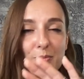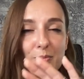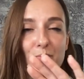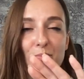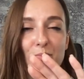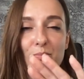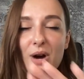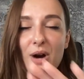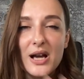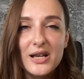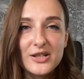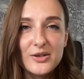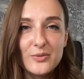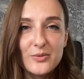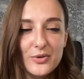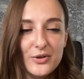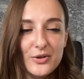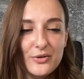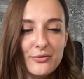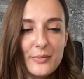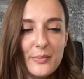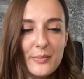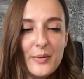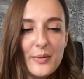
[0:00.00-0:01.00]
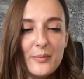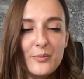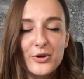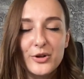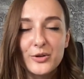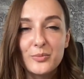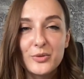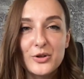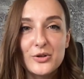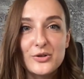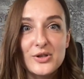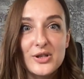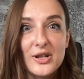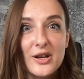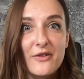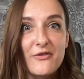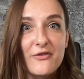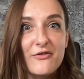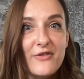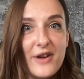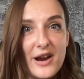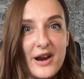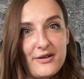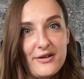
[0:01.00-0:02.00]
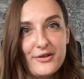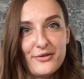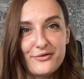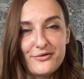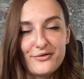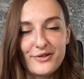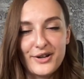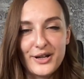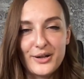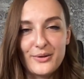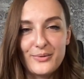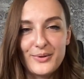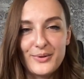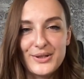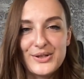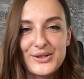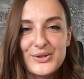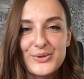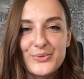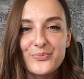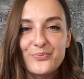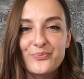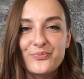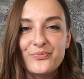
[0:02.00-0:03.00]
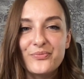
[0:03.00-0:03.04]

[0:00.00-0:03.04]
must be remembered because they are very frequent.